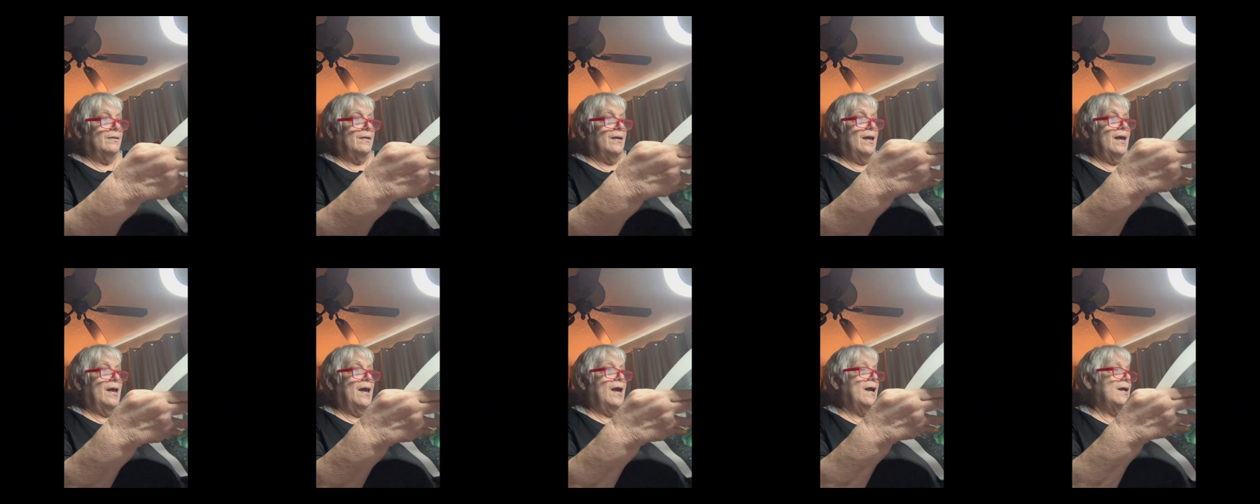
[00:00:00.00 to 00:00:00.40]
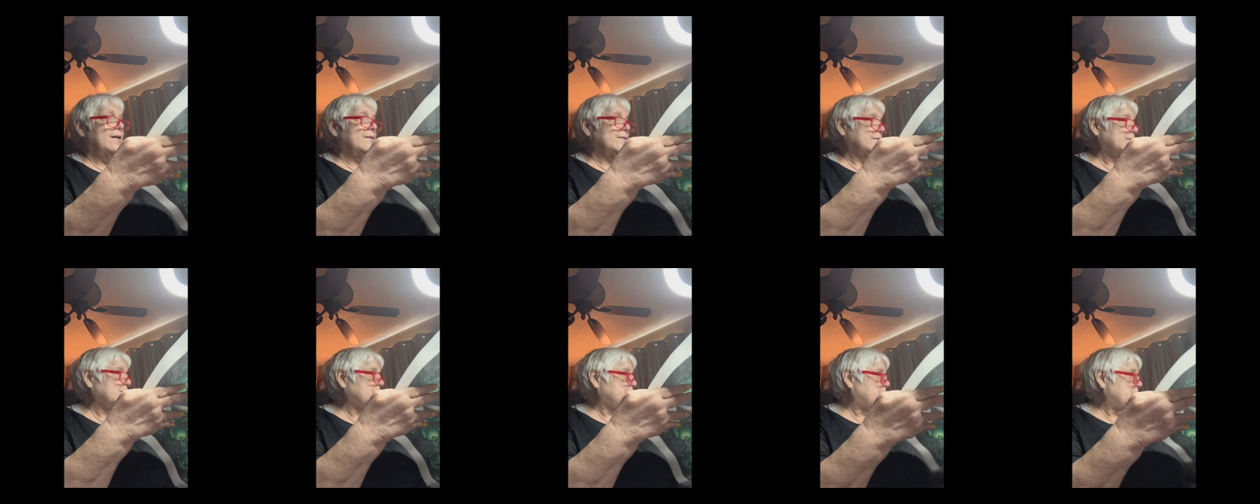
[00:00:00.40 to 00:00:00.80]
had
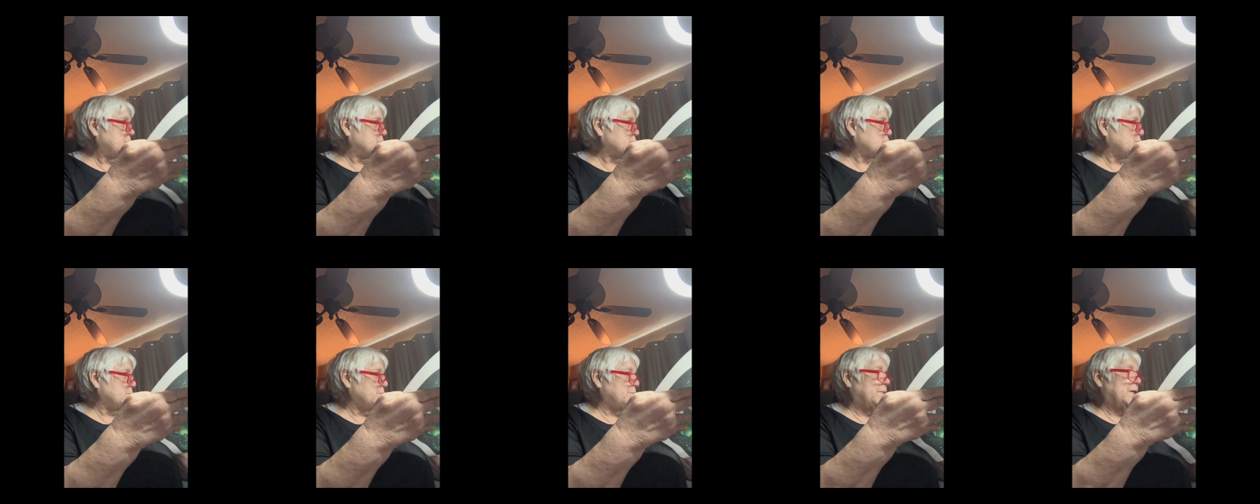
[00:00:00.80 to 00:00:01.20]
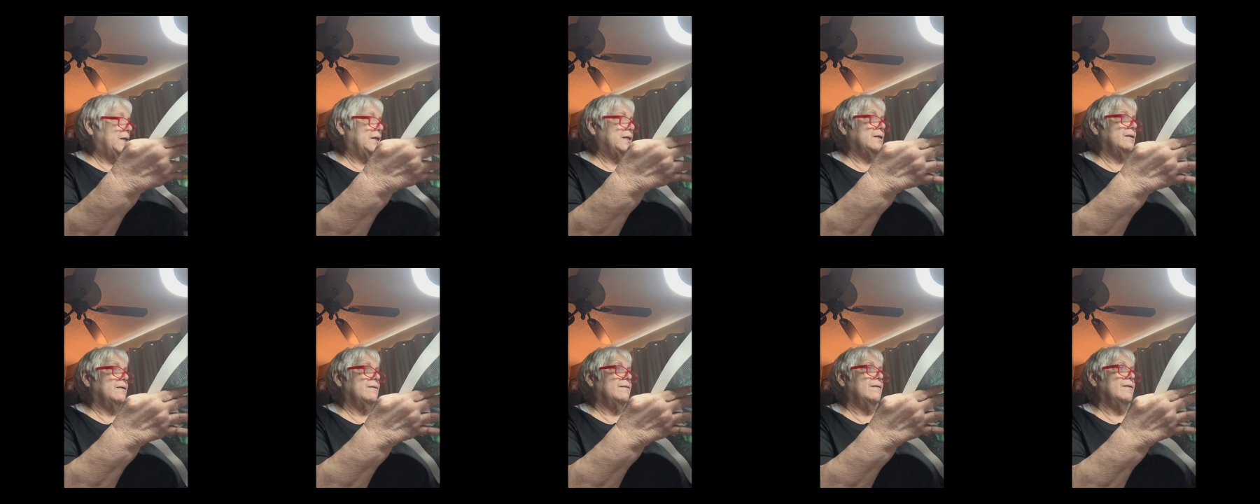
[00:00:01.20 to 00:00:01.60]
a special
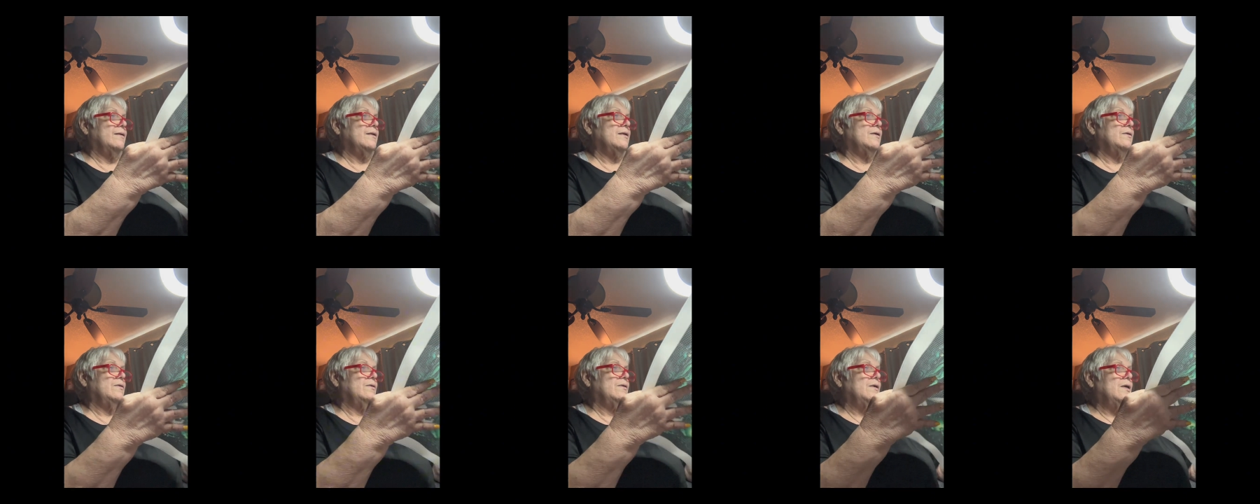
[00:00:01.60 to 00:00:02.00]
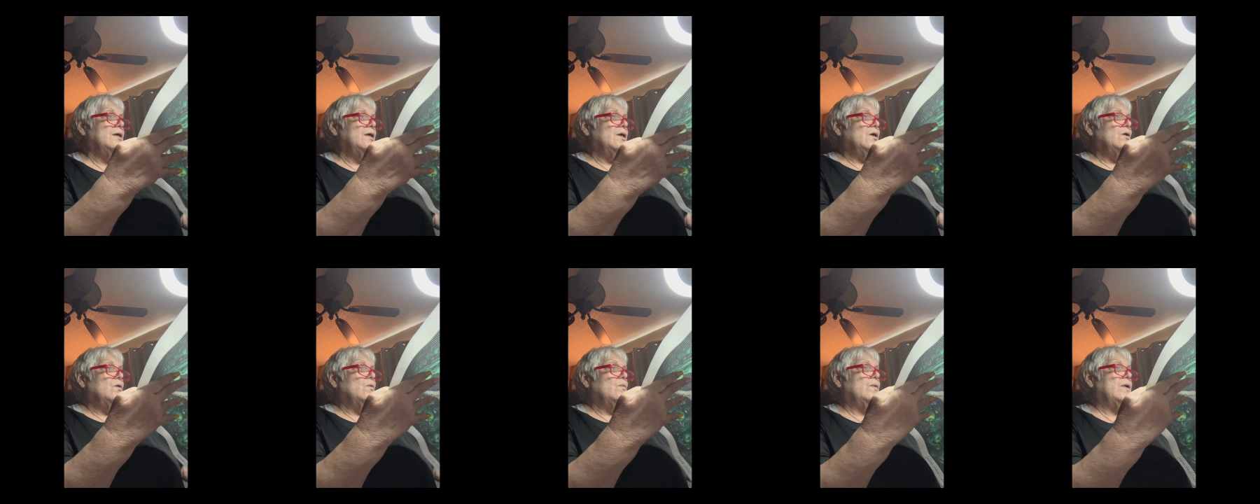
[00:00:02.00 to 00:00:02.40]
button on, and
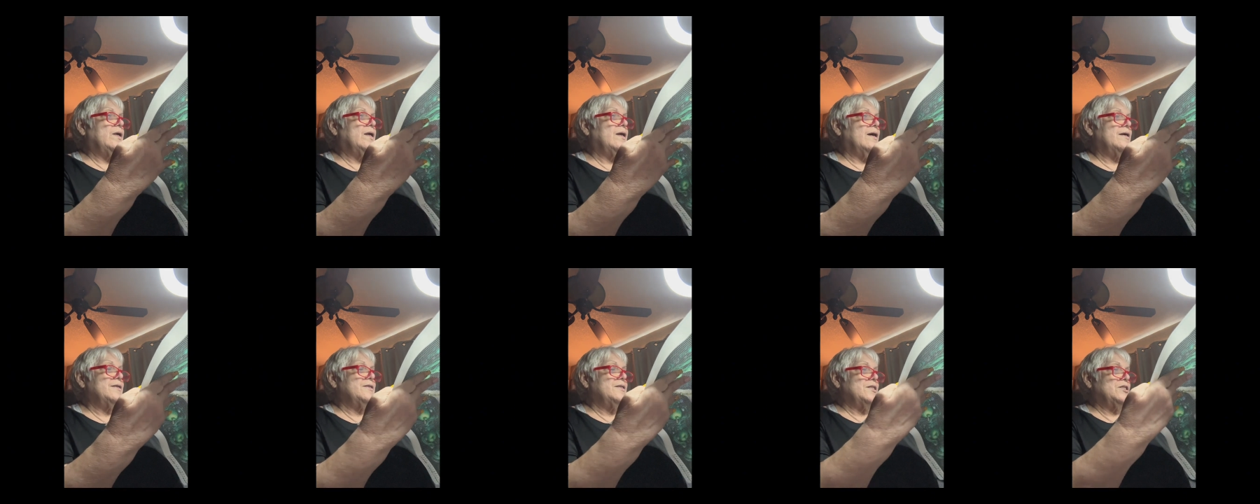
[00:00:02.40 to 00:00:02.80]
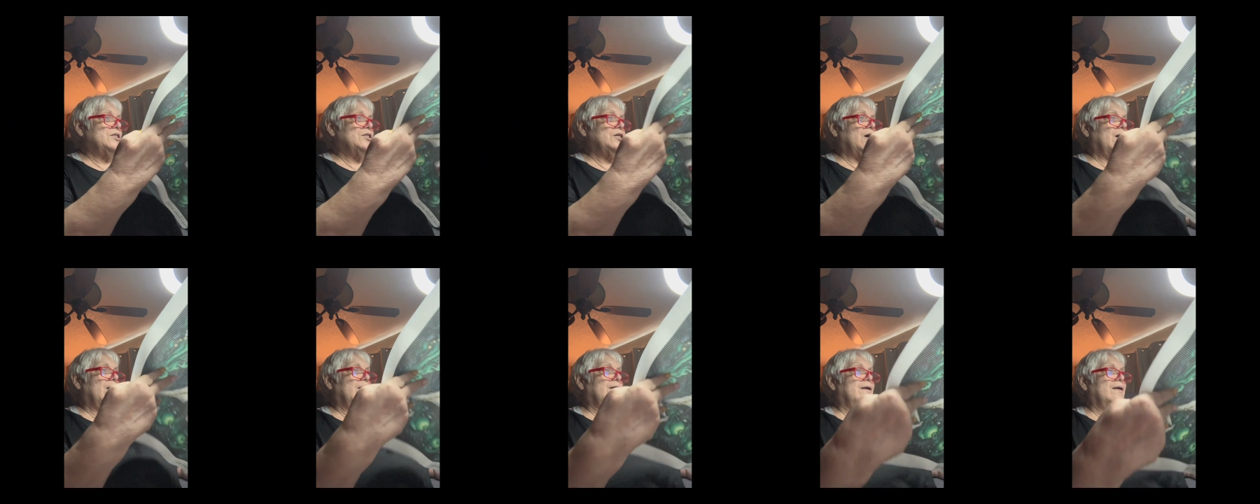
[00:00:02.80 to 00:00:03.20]
we got to
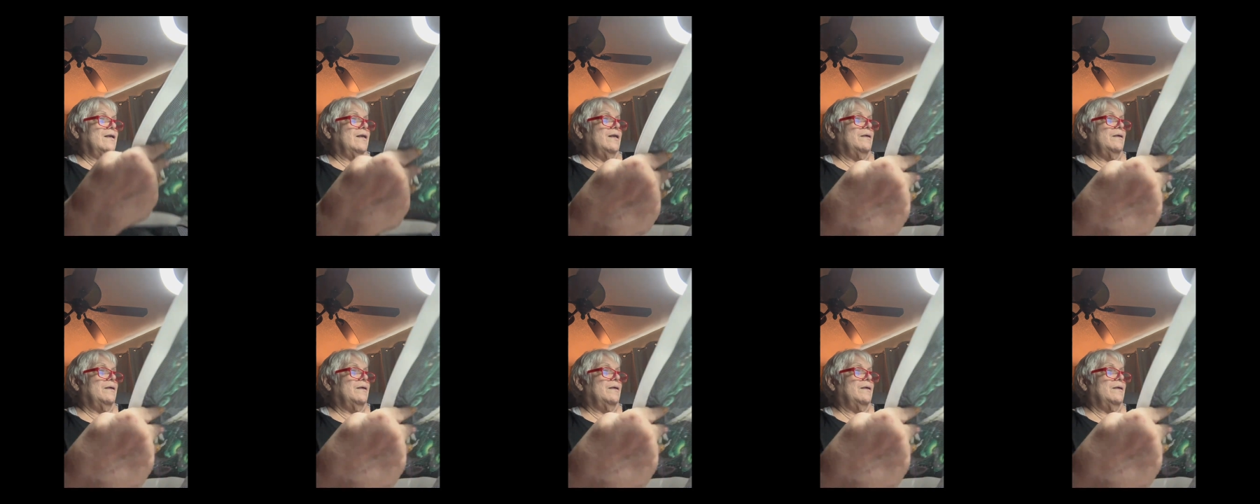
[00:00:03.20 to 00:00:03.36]
talking